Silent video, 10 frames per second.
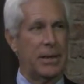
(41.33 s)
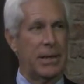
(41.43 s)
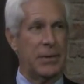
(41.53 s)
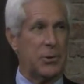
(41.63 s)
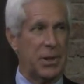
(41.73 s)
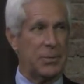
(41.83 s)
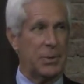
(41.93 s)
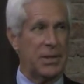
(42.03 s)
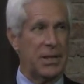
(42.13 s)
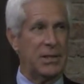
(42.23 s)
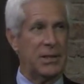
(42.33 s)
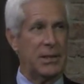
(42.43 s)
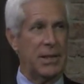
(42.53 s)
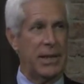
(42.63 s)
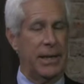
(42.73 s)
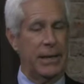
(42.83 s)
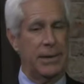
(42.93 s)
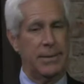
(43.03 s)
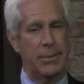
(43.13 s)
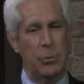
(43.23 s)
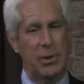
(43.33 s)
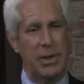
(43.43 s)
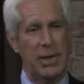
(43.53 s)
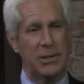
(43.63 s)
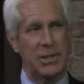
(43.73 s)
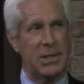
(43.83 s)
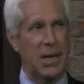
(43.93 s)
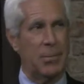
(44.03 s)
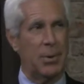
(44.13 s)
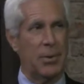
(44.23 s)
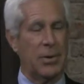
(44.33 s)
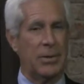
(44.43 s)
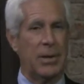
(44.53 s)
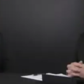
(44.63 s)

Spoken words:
in transportation and with an energy component.